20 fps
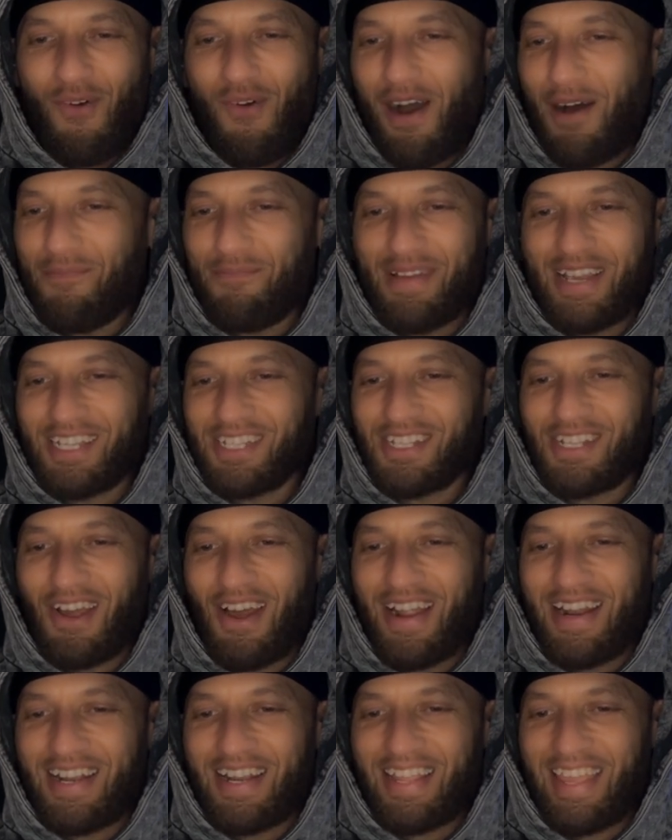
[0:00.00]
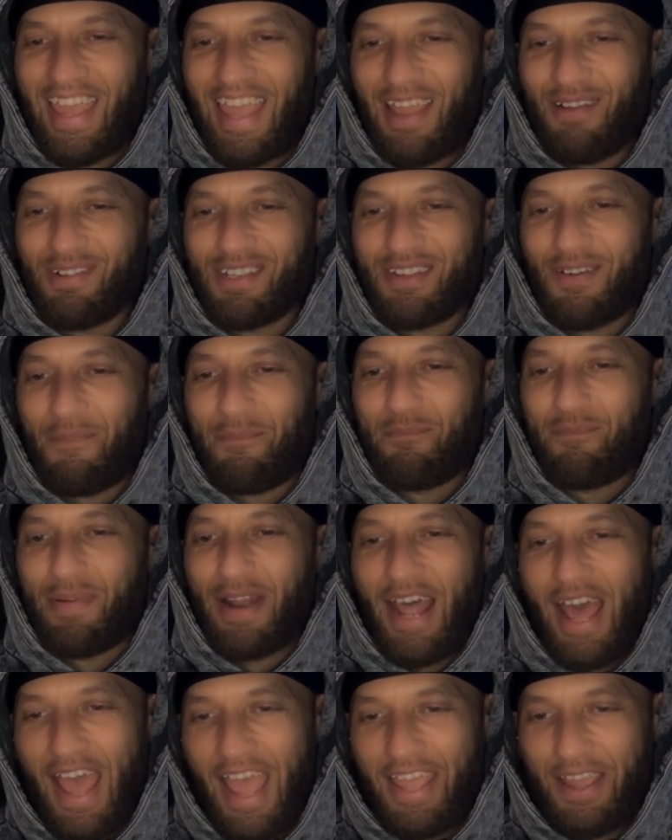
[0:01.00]
1BIGGS done came to
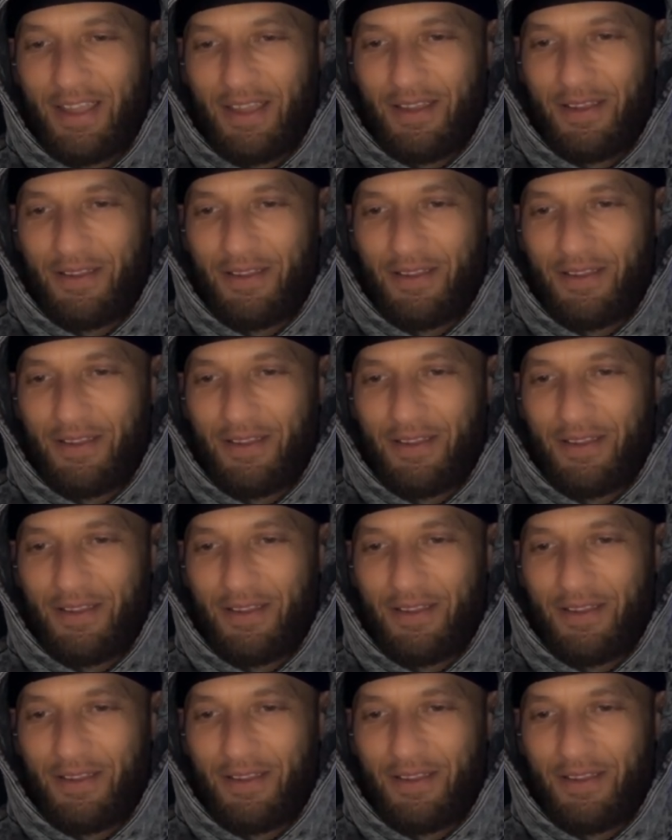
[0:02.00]
play.